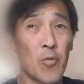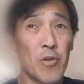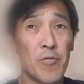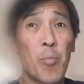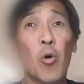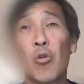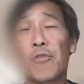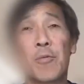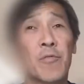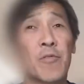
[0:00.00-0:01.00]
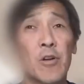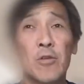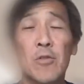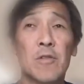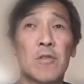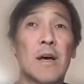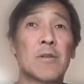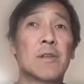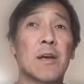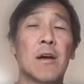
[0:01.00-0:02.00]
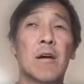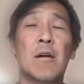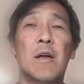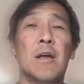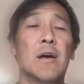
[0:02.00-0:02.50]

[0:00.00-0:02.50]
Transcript: we've polled some of our users out there.